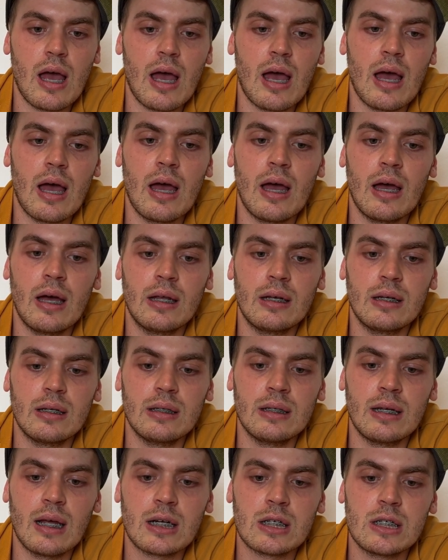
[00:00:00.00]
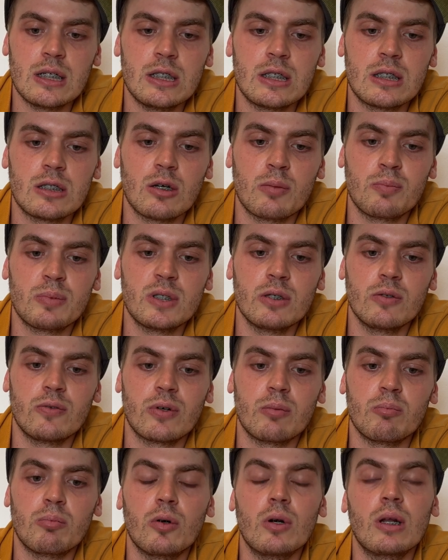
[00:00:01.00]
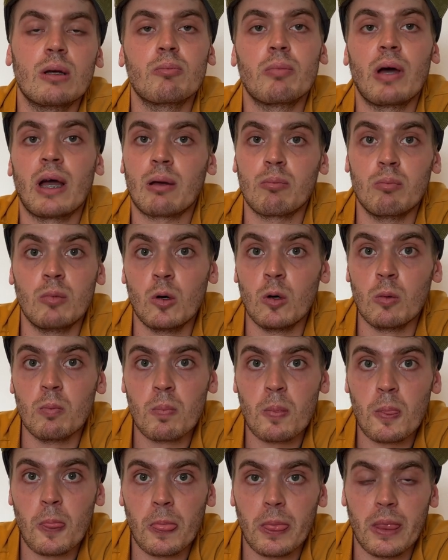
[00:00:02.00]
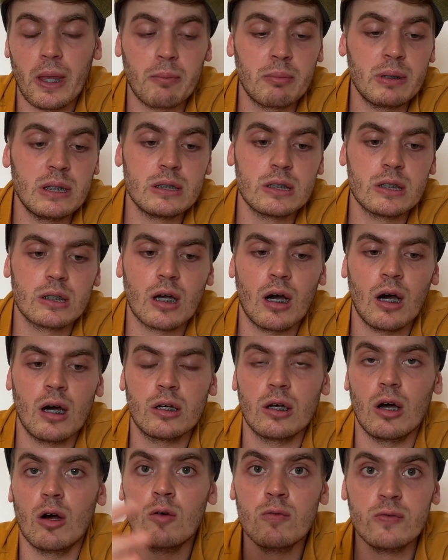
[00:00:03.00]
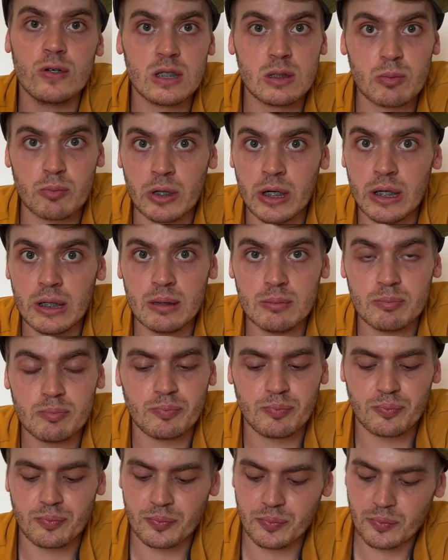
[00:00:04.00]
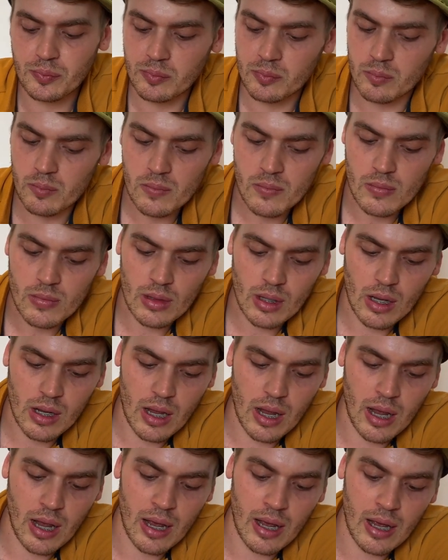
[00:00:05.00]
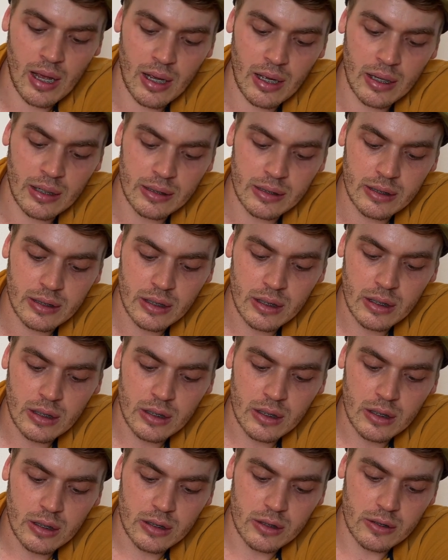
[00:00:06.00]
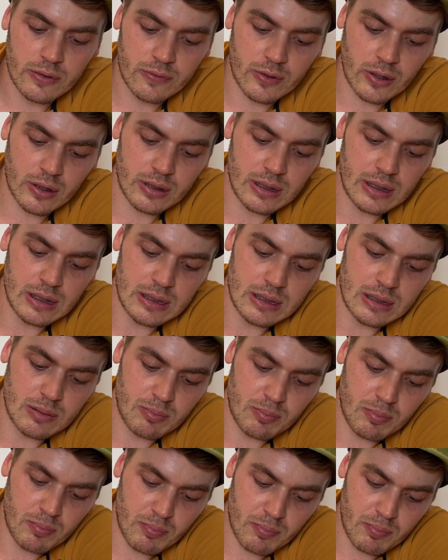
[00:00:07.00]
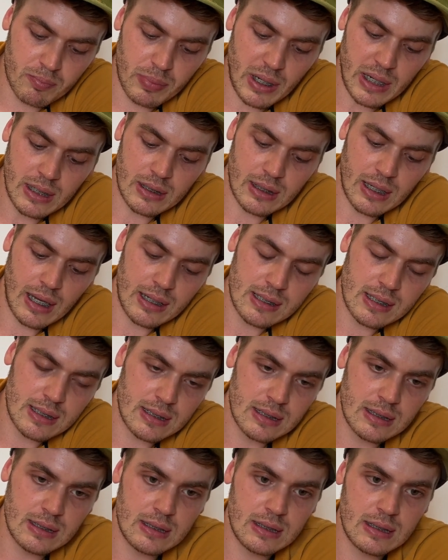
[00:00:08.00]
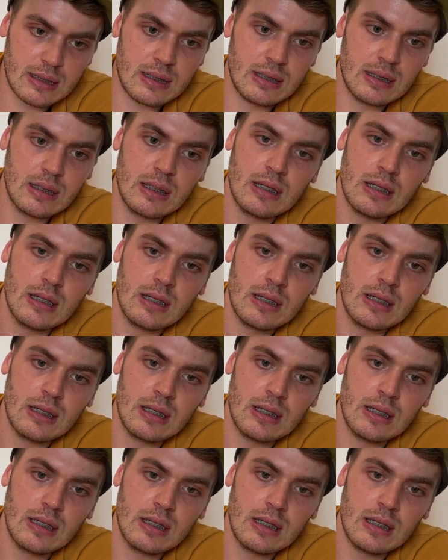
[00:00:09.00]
and it actually stops you from pulling back more. That means you can't overspray. And you've got these paint canisters